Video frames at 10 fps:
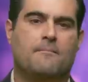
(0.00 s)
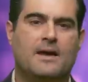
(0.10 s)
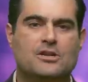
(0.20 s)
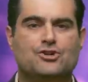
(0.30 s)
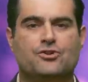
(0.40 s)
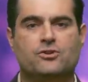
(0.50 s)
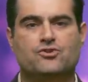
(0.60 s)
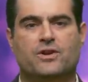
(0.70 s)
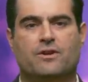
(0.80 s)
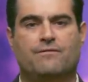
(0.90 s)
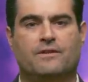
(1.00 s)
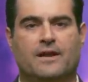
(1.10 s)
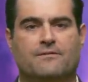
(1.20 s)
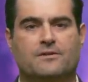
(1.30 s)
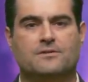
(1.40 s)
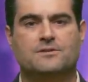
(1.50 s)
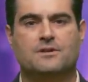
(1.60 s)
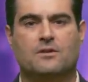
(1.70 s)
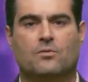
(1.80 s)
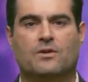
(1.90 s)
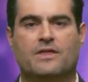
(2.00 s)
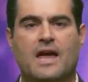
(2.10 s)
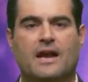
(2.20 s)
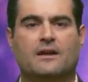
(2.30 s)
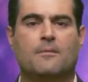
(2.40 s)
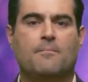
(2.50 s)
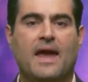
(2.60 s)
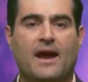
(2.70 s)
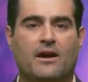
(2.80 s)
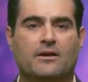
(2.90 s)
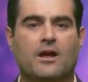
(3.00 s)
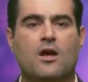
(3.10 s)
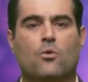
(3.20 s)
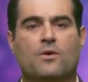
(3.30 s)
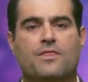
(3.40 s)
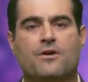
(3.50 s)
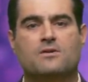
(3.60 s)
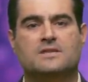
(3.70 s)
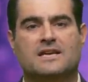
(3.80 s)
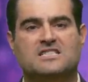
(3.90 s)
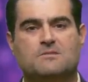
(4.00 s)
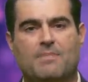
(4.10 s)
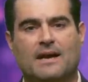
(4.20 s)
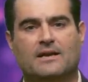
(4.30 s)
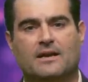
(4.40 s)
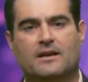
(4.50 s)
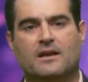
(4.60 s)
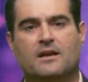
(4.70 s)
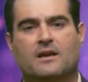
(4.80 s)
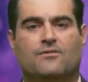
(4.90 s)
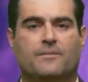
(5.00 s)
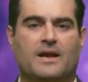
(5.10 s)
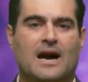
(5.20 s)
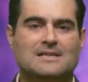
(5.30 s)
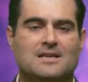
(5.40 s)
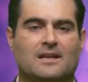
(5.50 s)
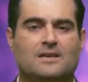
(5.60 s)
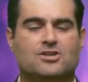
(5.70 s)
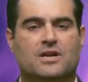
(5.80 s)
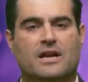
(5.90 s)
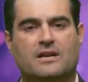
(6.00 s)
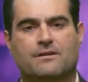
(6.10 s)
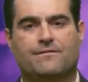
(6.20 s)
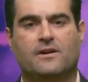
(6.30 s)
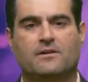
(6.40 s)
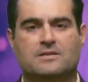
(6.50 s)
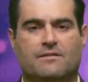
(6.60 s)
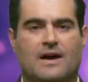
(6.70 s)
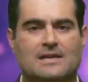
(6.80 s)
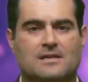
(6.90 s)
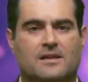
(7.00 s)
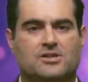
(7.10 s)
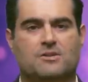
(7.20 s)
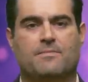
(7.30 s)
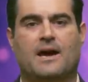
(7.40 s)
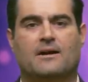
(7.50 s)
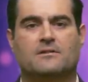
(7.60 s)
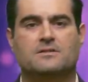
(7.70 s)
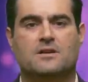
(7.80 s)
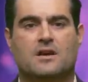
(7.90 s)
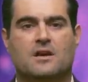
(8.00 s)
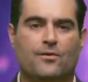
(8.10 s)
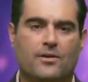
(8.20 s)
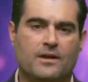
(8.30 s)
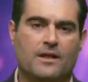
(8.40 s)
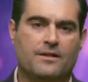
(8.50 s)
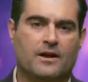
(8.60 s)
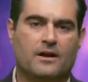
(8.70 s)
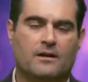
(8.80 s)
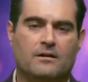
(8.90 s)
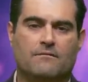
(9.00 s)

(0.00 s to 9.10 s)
The measured neutrino flavors were then compared with those expected from the oscillation and interference of oscillation patterns during their